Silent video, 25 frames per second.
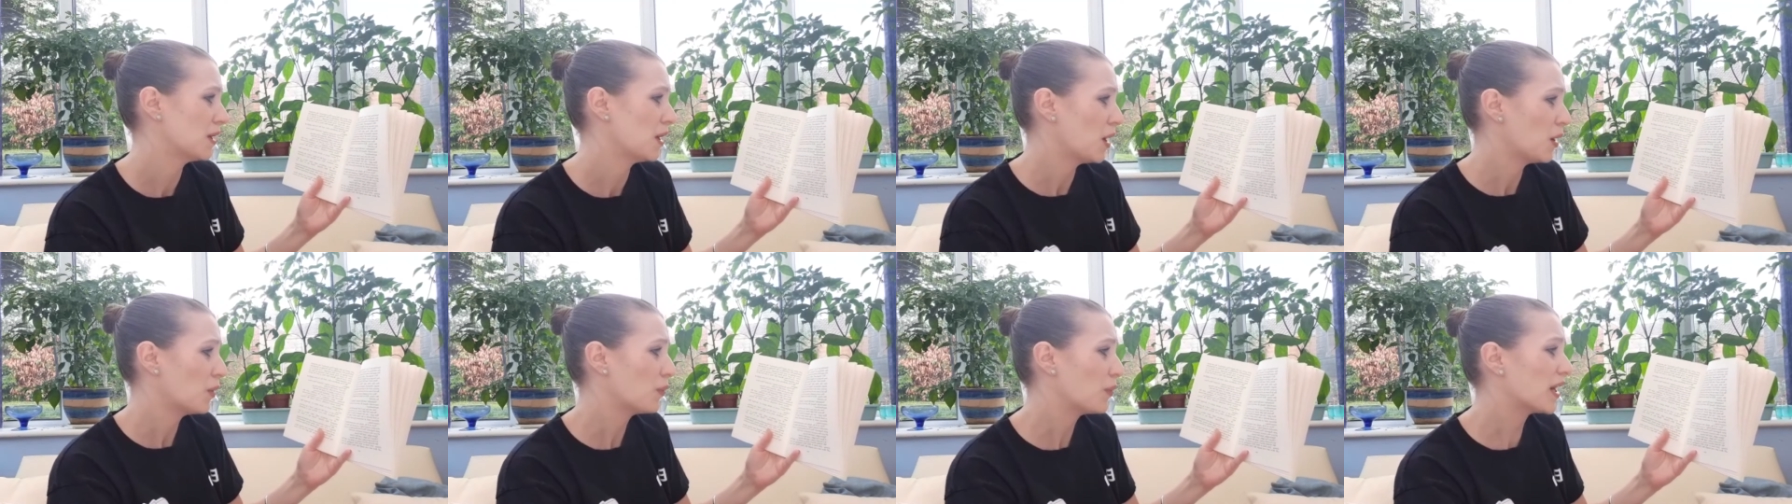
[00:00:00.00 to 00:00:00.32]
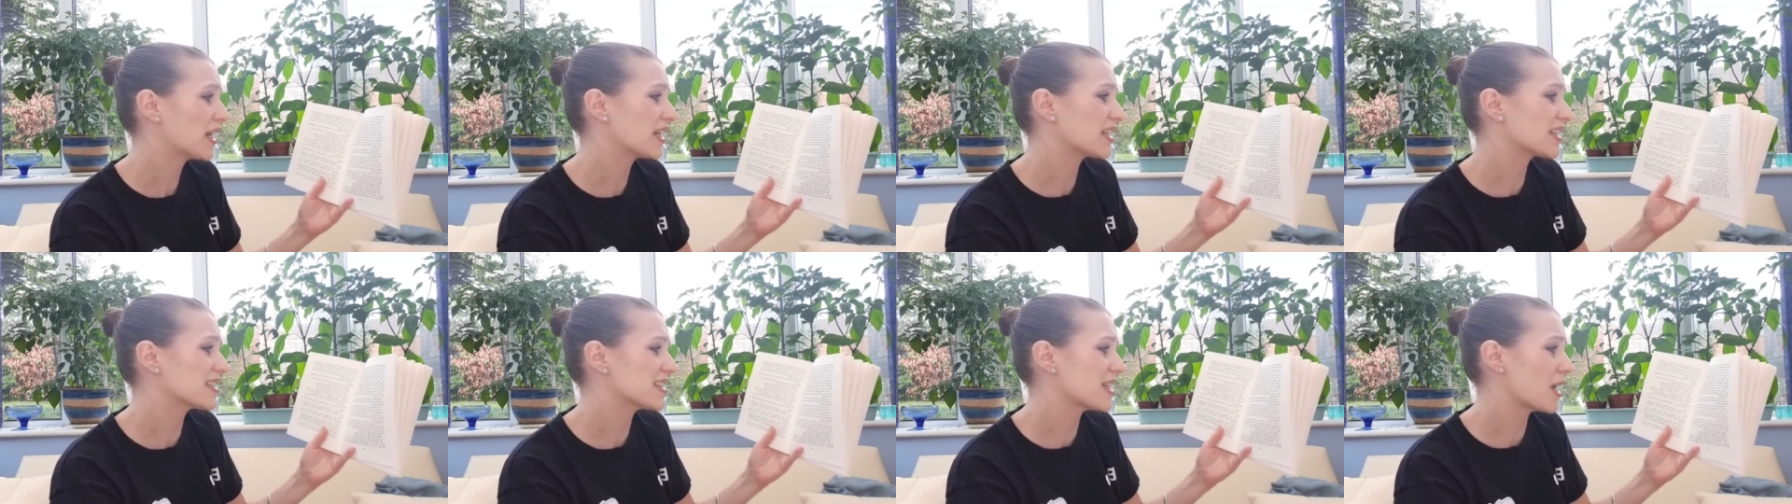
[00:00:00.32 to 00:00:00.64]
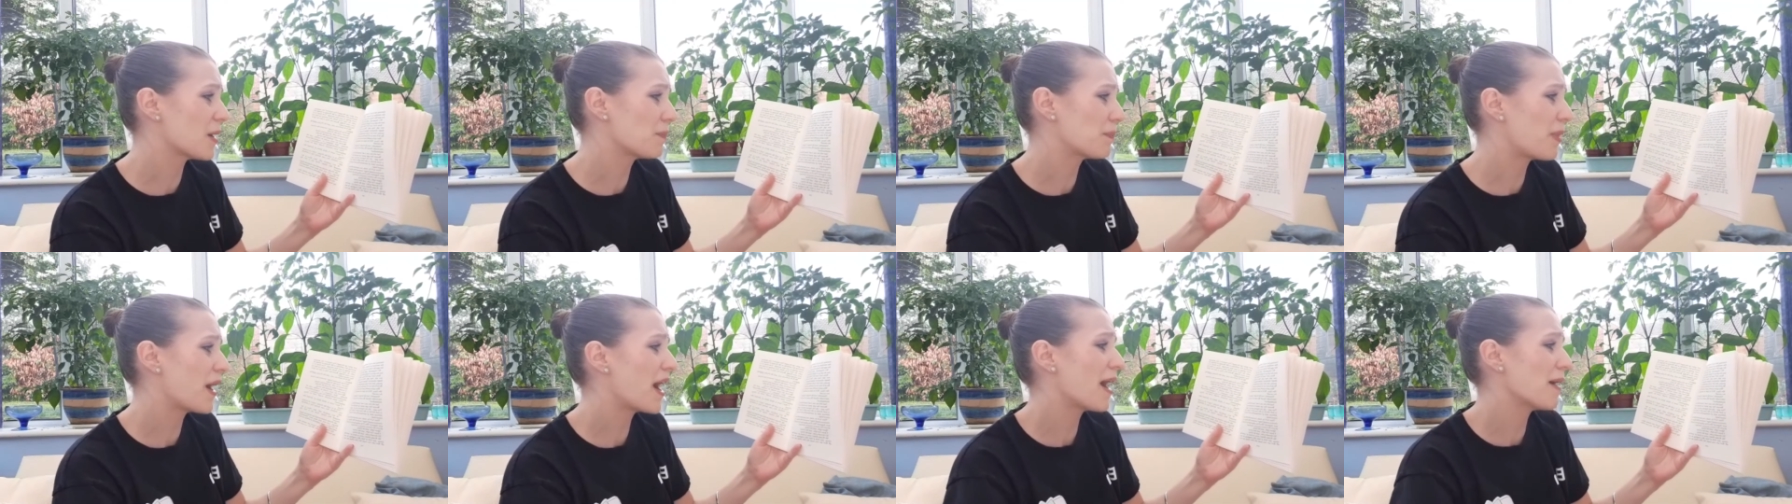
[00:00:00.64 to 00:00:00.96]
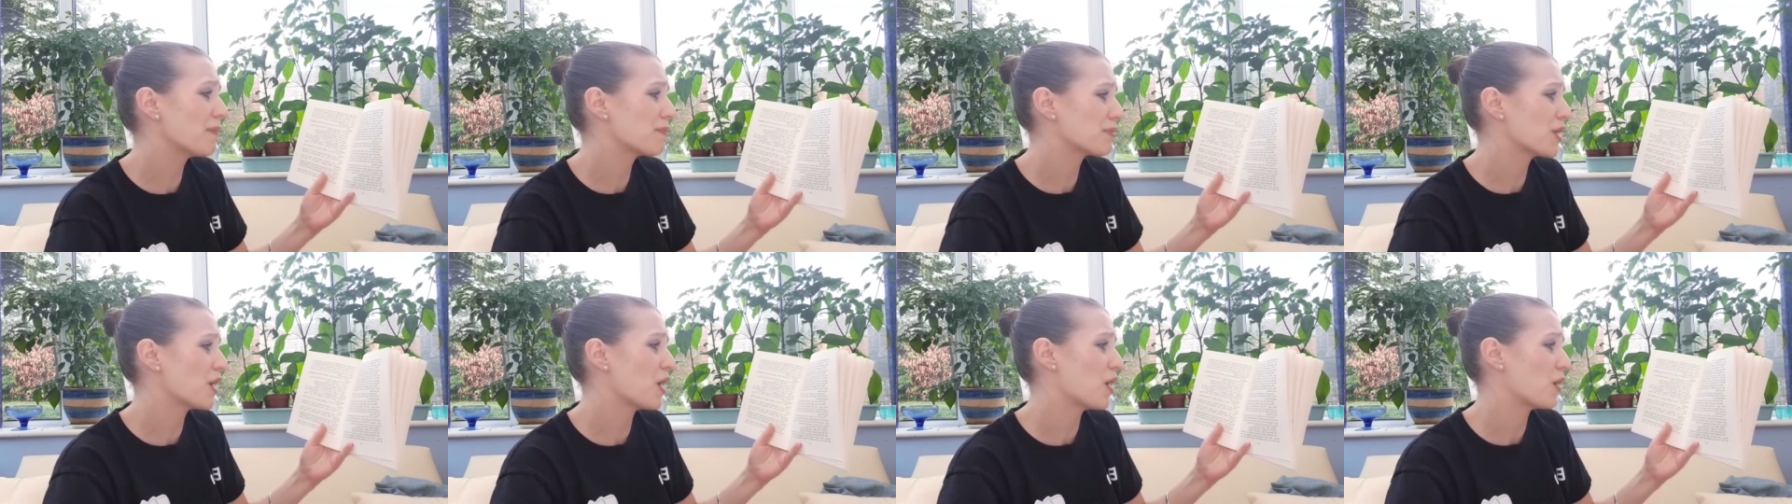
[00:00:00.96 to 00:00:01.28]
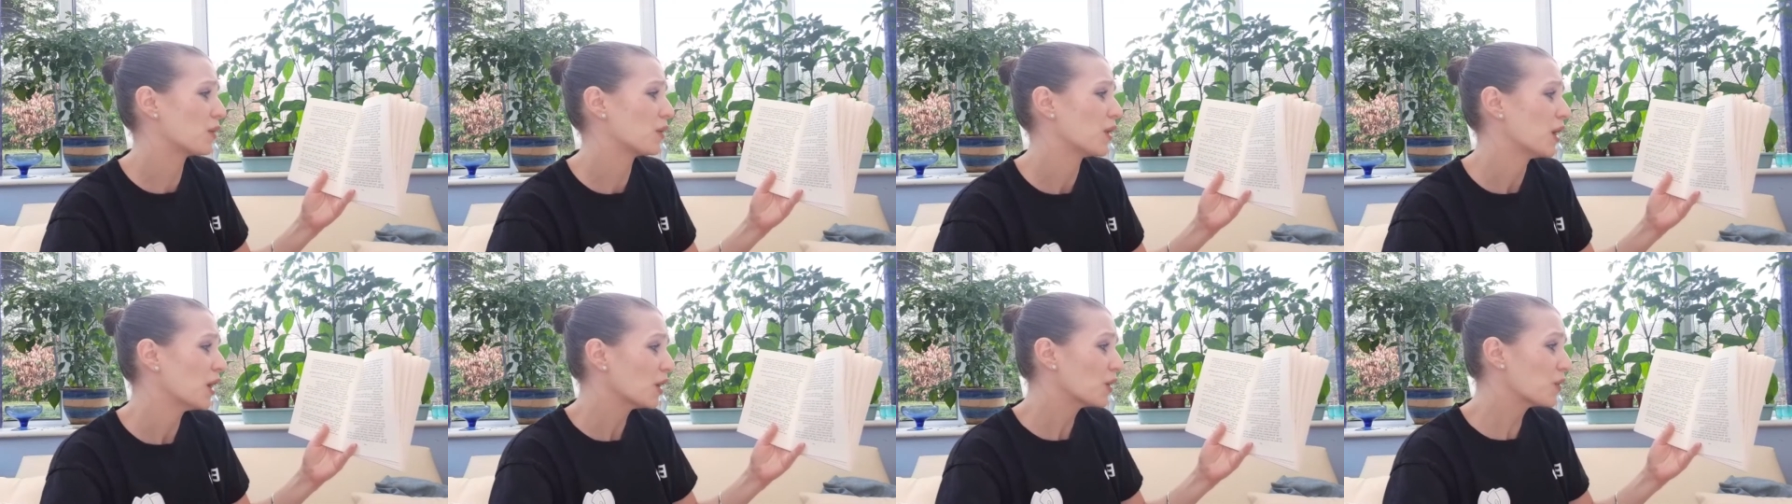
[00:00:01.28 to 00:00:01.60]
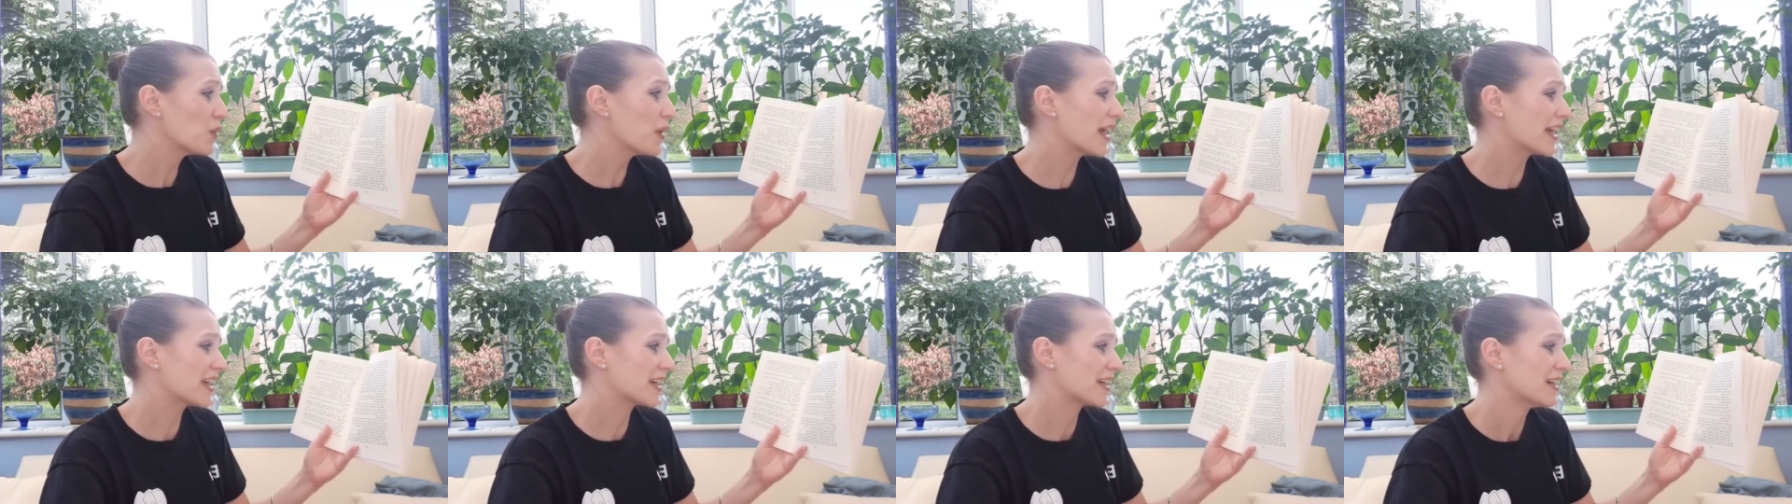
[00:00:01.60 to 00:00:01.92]
"Where does that pipe go?
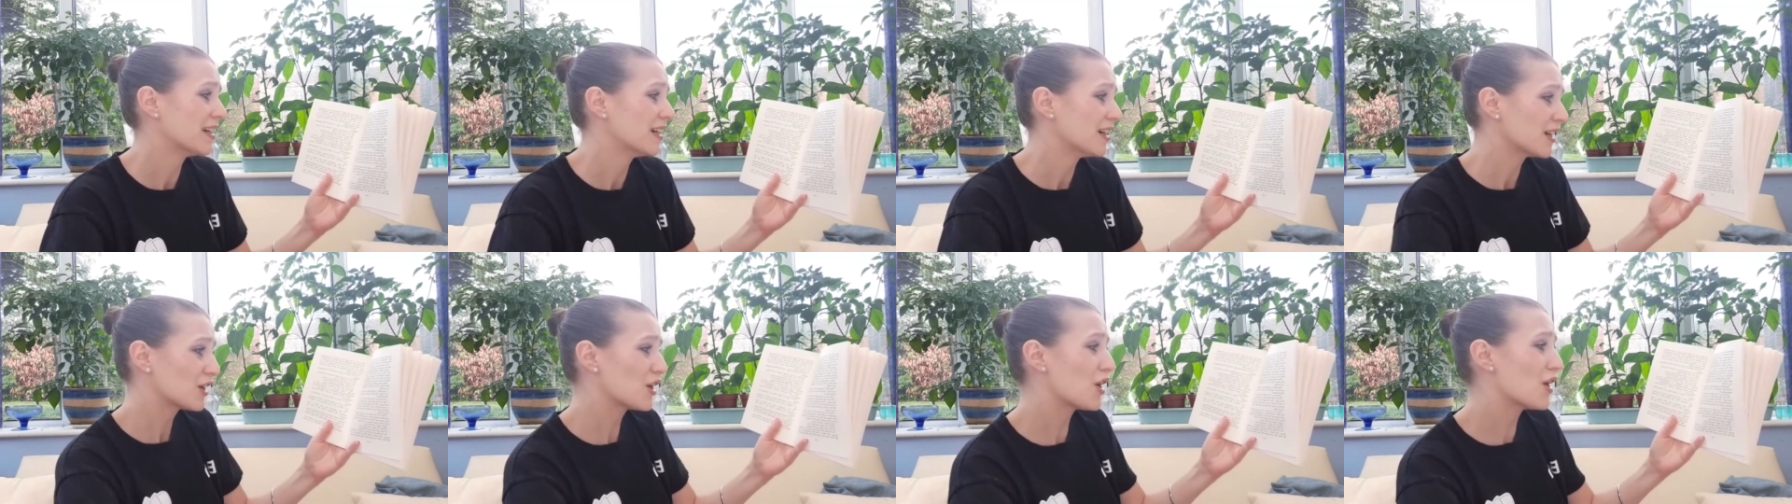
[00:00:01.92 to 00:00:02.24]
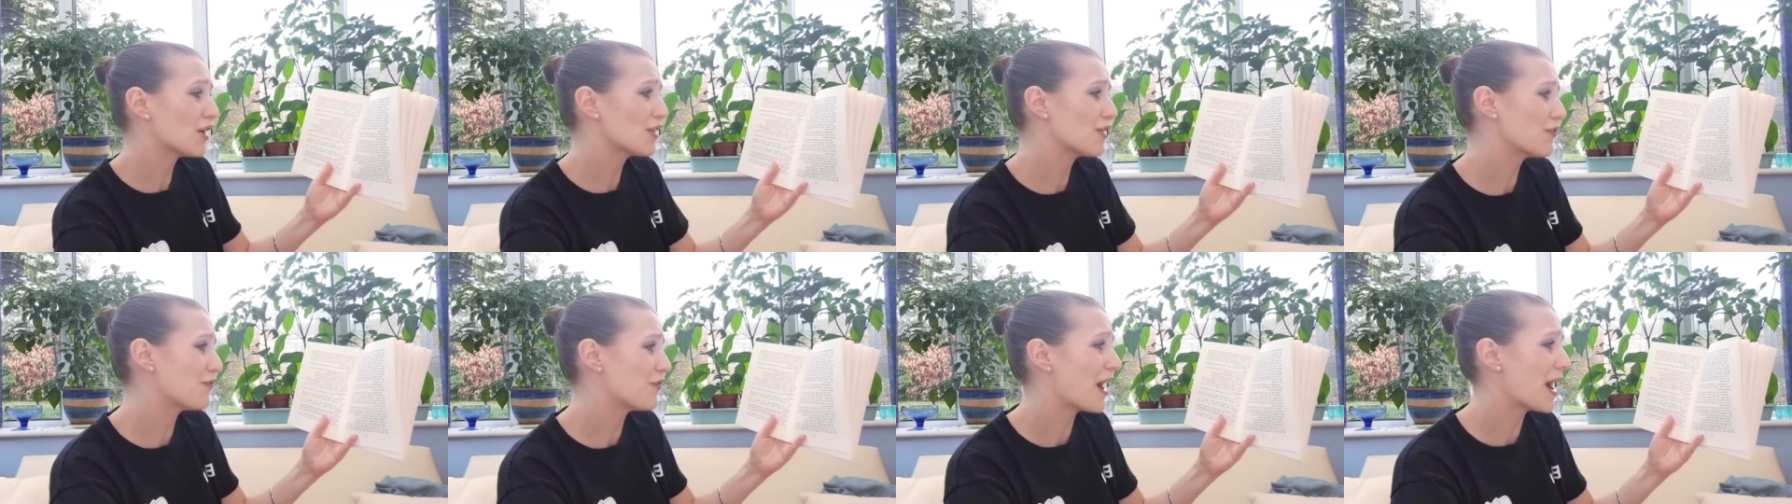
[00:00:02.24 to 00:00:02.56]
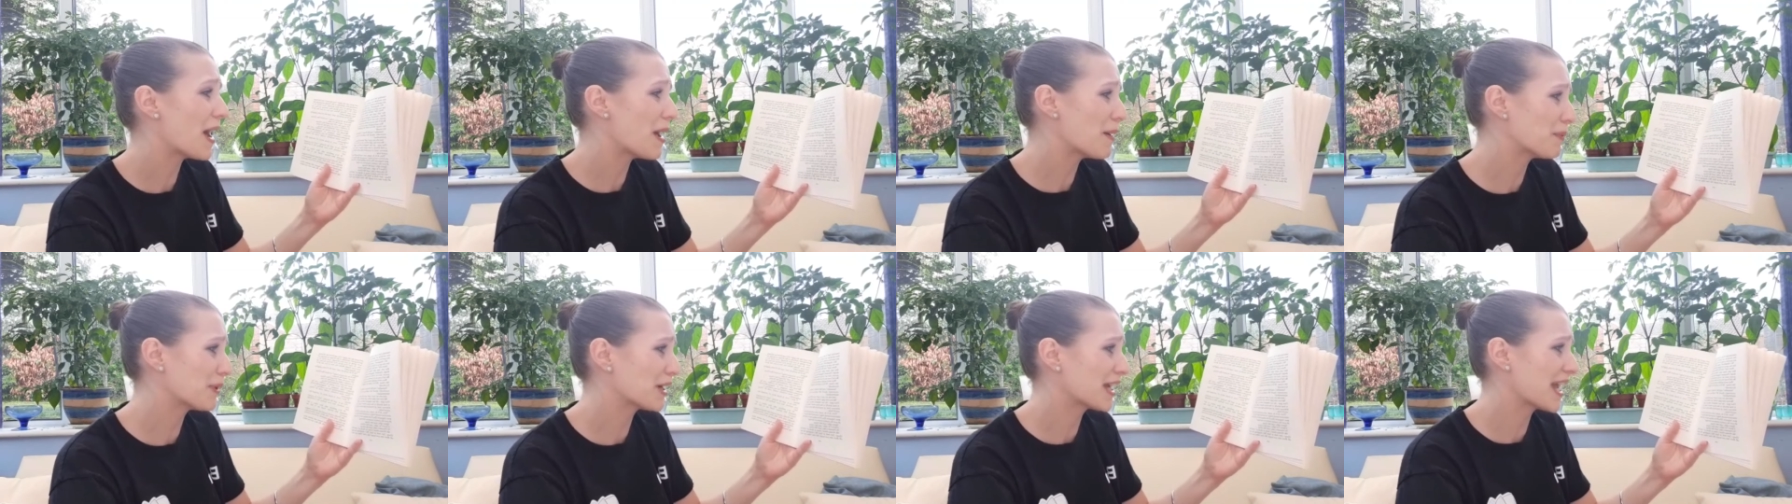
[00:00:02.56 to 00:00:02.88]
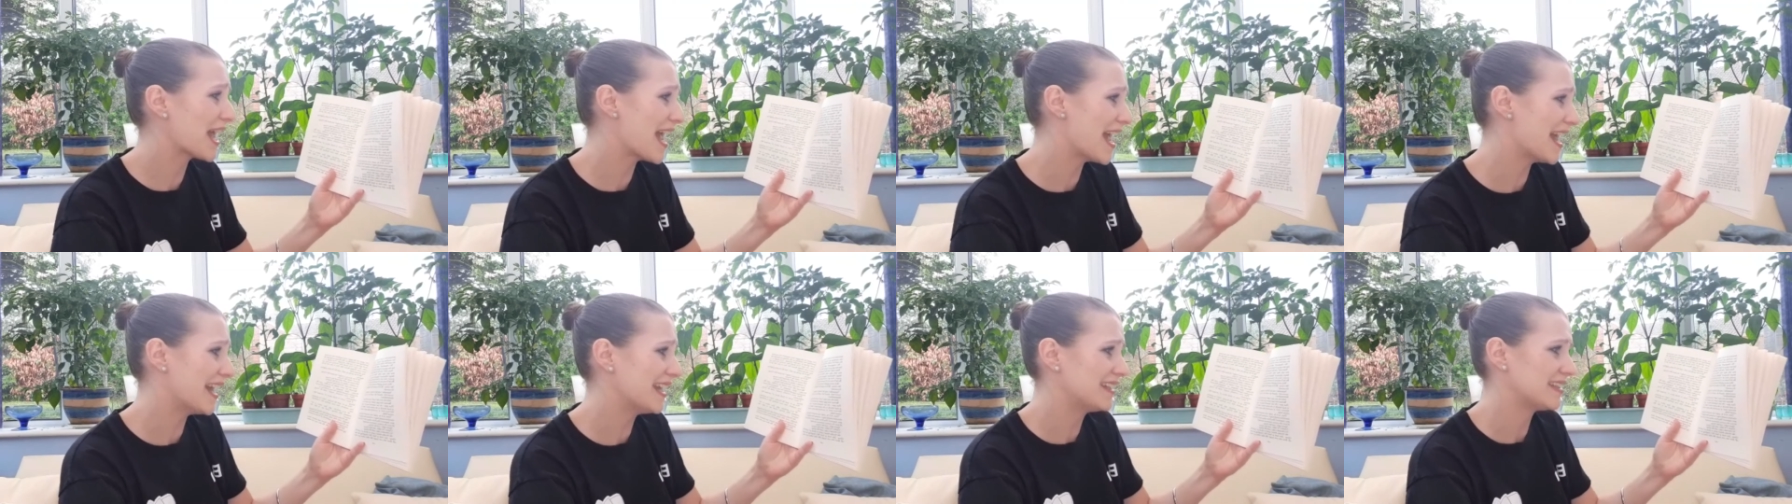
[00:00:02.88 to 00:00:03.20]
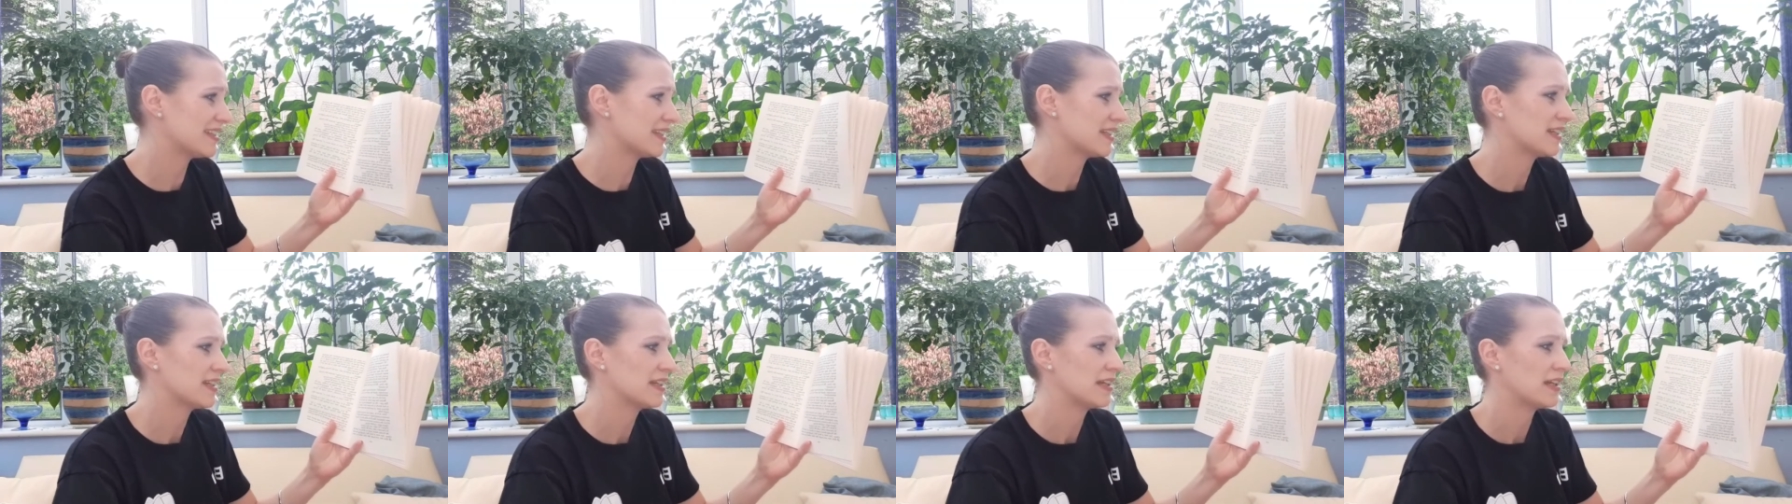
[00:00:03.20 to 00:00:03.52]
Quick, call the fire brigade!"